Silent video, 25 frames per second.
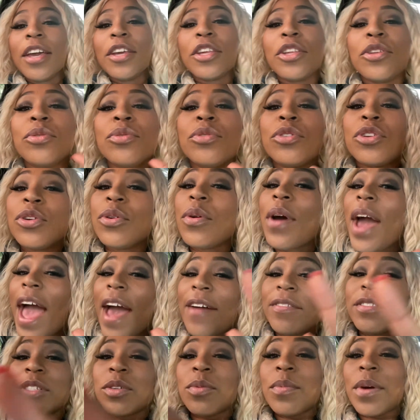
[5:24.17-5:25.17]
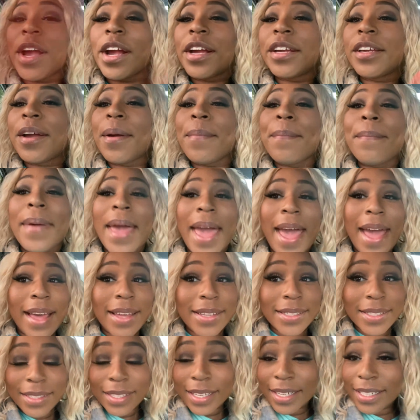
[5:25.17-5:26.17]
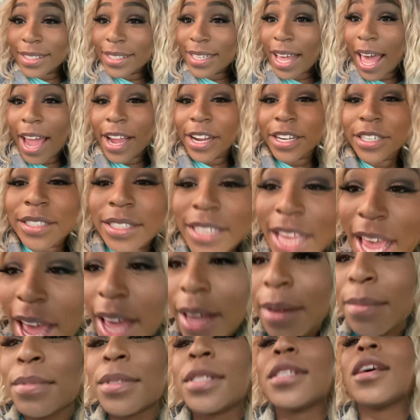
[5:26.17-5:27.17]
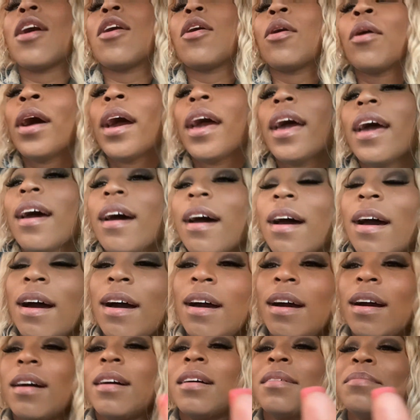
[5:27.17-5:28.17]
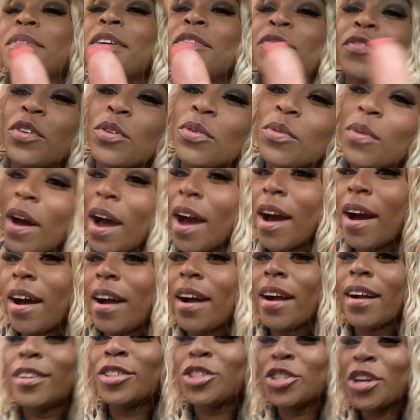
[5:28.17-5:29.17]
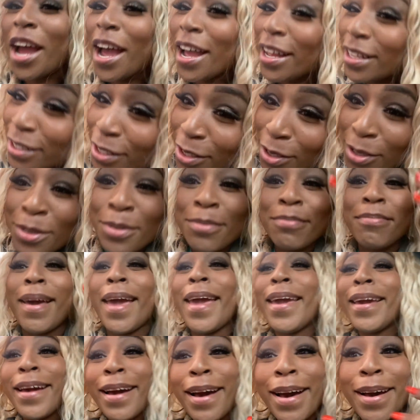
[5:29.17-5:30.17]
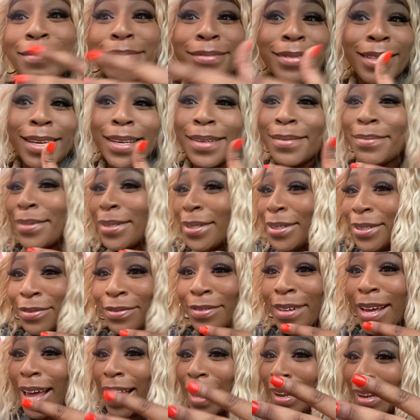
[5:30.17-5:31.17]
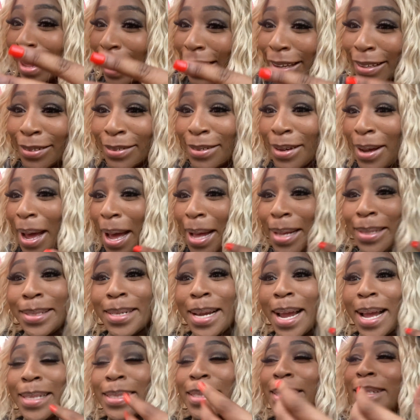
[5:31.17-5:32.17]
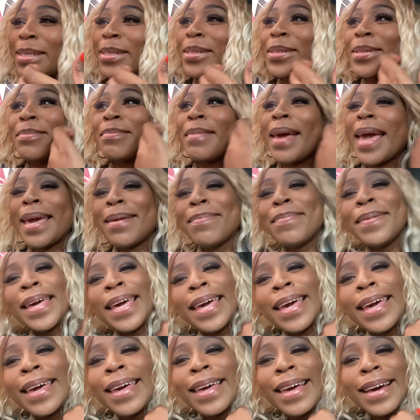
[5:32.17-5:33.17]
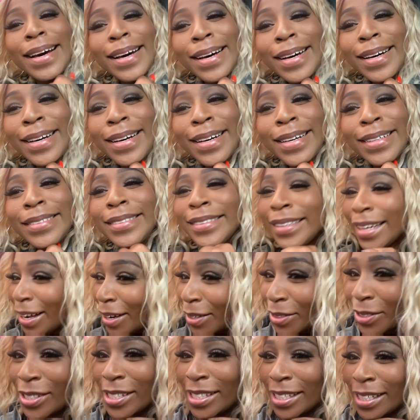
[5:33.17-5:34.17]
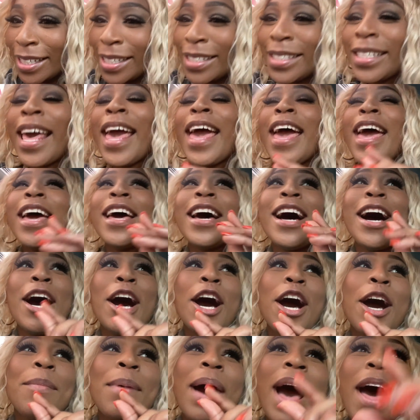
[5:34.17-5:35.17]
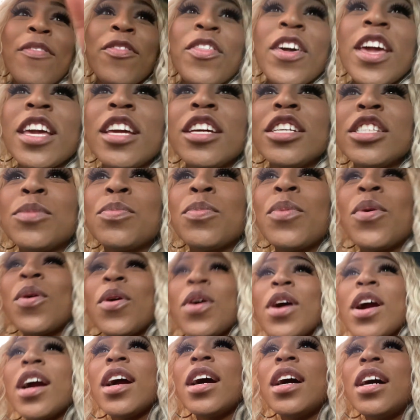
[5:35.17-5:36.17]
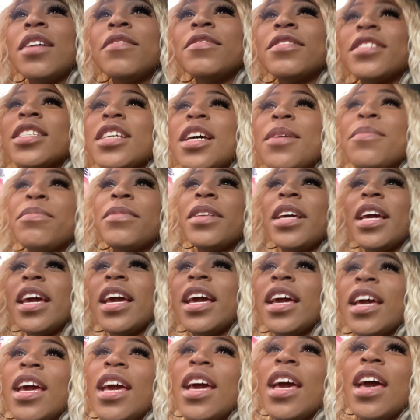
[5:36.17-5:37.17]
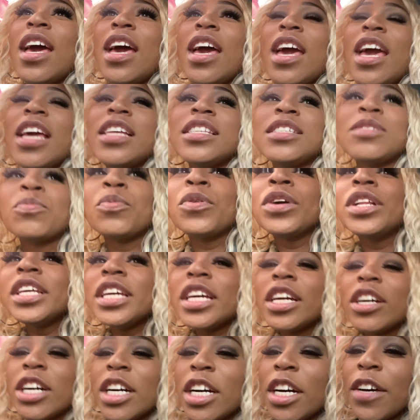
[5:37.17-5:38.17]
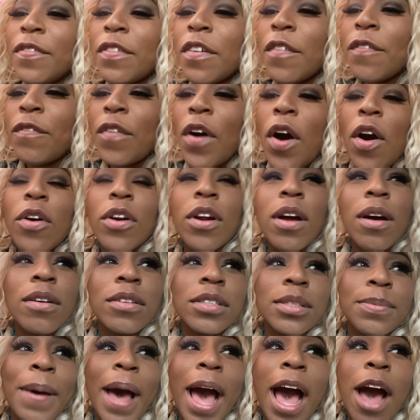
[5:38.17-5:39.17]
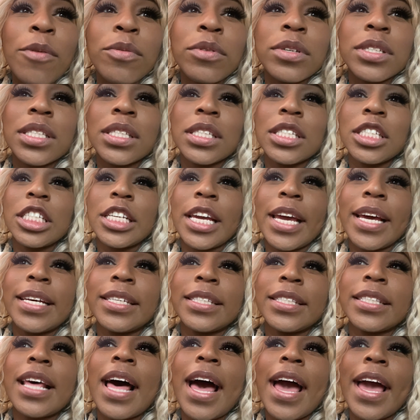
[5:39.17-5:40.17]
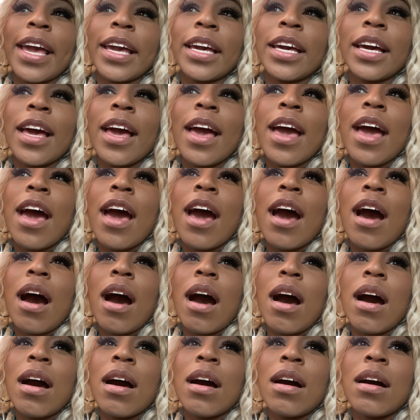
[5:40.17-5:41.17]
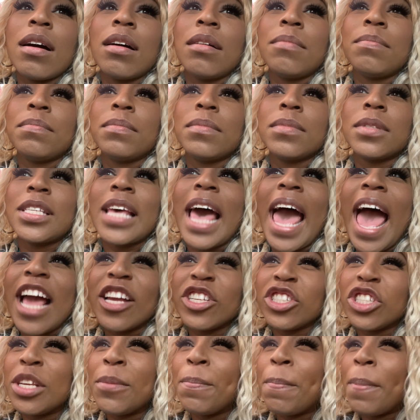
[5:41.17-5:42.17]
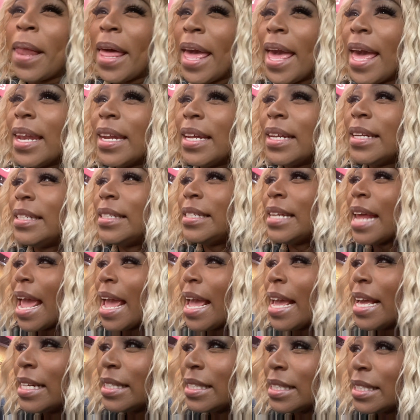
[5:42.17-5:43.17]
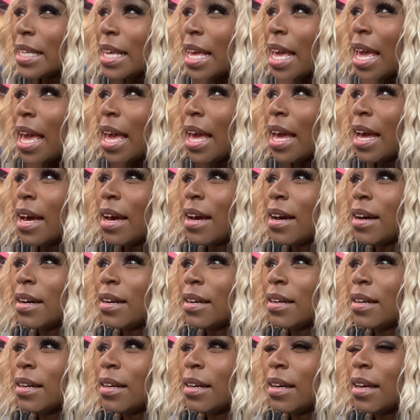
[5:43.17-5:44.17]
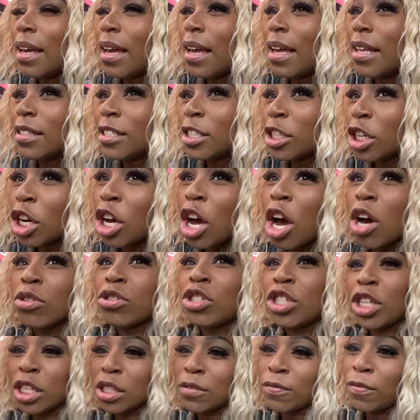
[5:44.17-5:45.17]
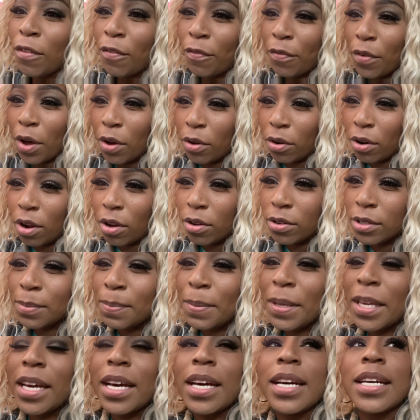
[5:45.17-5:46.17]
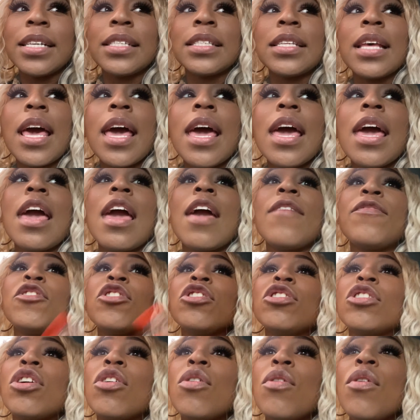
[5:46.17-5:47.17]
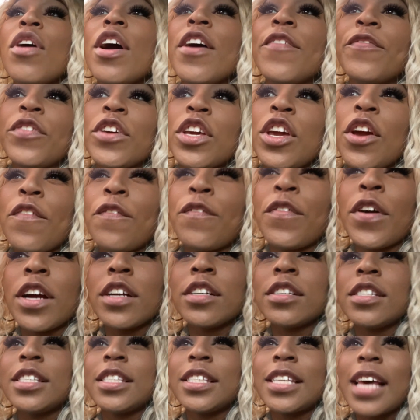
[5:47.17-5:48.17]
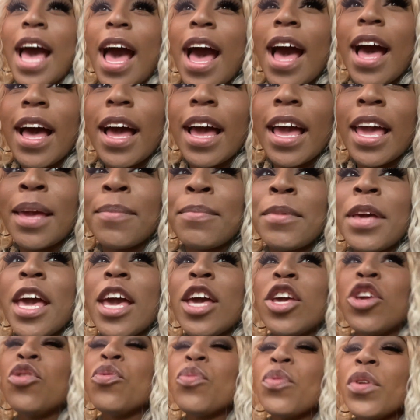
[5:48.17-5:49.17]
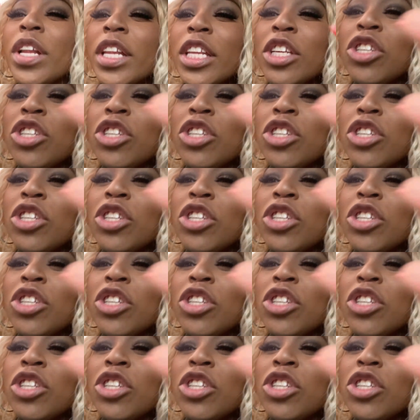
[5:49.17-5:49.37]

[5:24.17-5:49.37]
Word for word: You do have to wear your mask the entire time. So um, if you are trying to do makeup and get beautified, like, you know, I tried to do, maybe uh, no, sis. Um, I think it's more of something, it's really good for photos, but I would suggest like, um, to actually plan a date to go just for photos because if you're going for your first time you're really